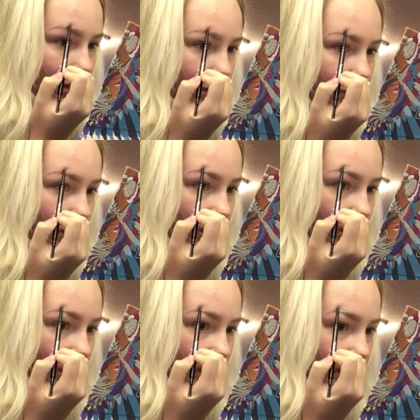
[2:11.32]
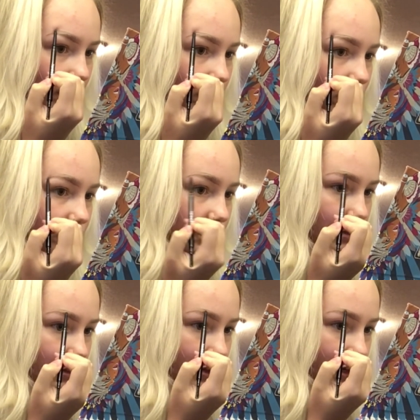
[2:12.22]
I'll draw a line
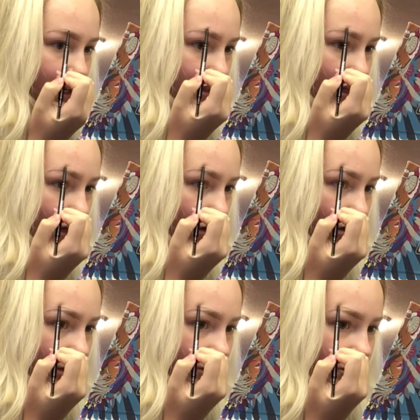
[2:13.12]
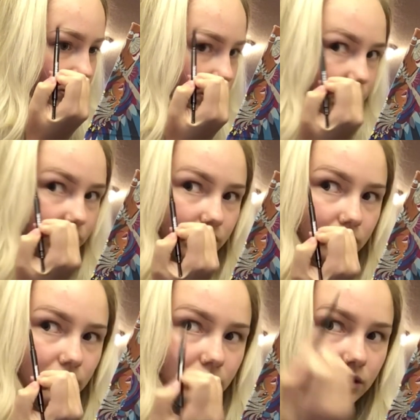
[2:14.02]
over, create that arch.
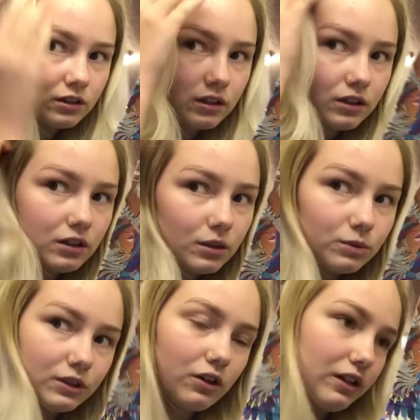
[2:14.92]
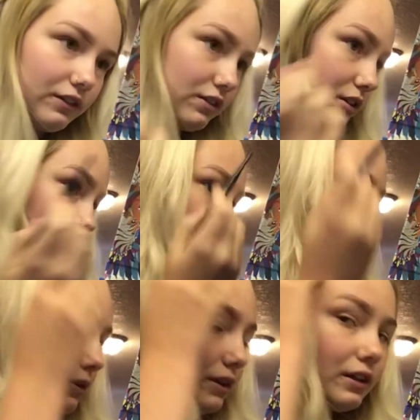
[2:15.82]
Hopefully y'all can even see what I'm
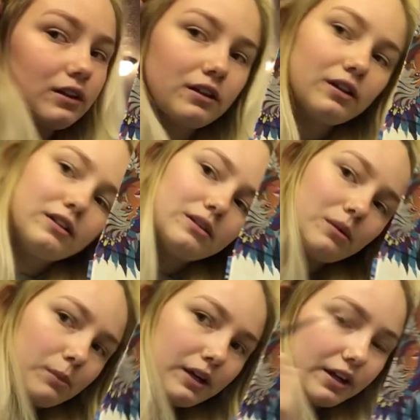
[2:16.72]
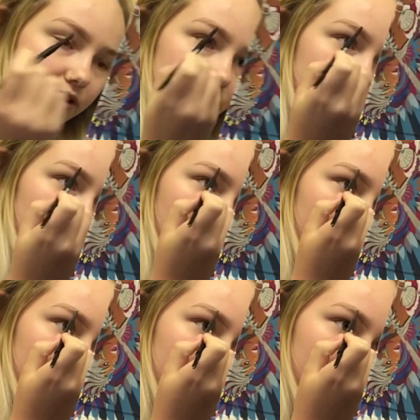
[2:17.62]
doing. Hair's in the
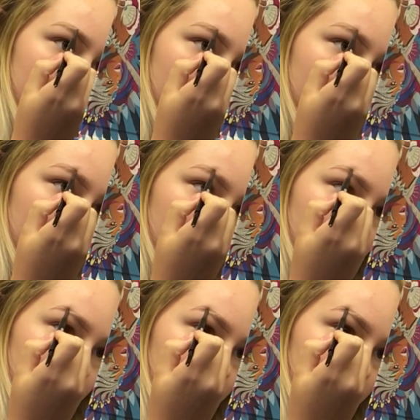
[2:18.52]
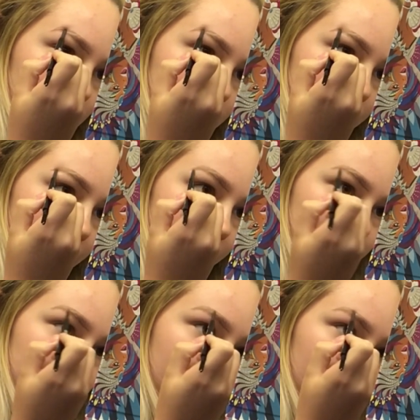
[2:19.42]
way. I'll
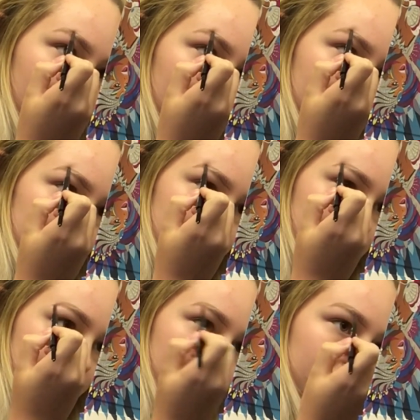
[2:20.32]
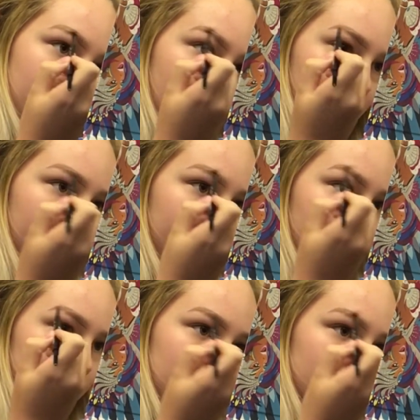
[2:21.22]
create that arch and then
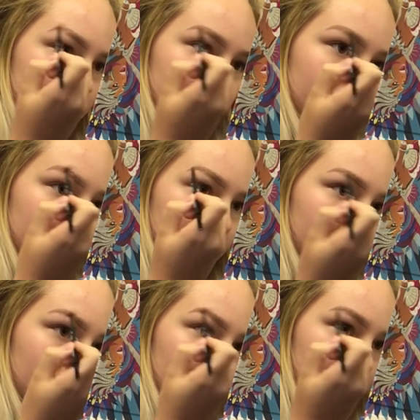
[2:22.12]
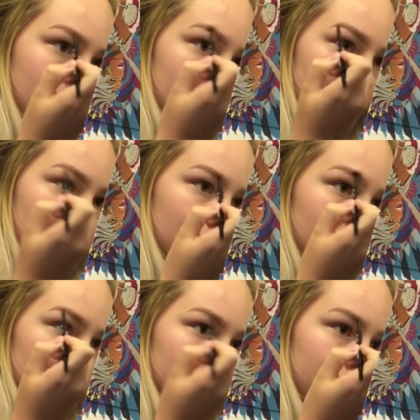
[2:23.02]
I'll just fill it in.
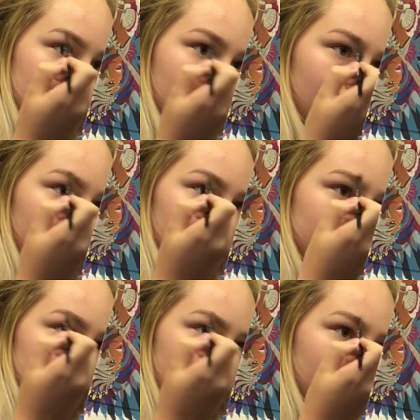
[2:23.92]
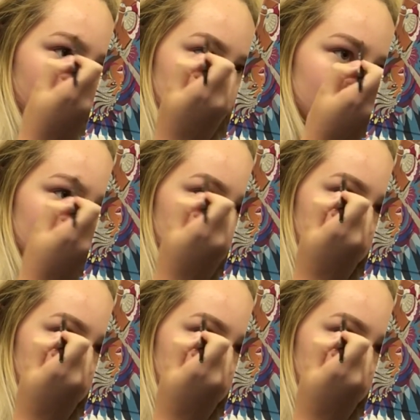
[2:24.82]
Just do little strokes.